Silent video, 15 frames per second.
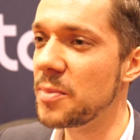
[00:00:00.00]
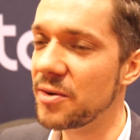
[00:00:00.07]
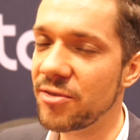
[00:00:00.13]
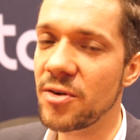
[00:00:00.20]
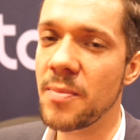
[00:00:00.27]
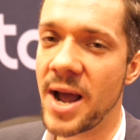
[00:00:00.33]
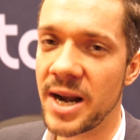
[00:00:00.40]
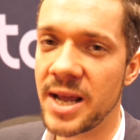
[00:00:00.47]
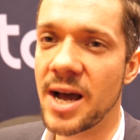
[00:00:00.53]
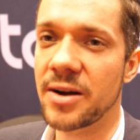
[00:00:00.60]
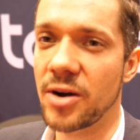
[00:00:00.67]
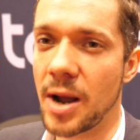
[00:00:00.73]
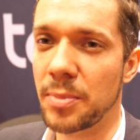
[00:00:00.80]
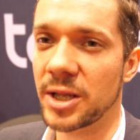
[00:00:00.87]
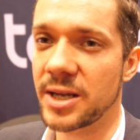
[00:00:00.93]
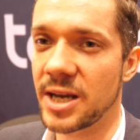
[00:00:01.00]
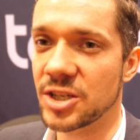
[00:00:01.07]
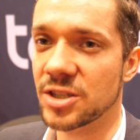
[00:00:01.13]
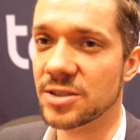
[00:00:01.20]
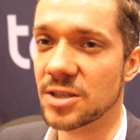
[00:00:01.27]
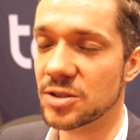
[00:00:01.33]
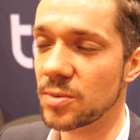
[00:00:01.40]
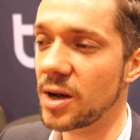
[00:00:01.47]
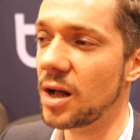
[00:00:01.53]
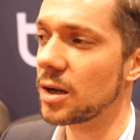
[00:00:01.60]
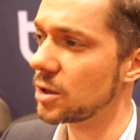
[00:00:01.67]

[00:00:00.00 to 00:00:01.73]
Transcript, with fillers: but for many other applications as well.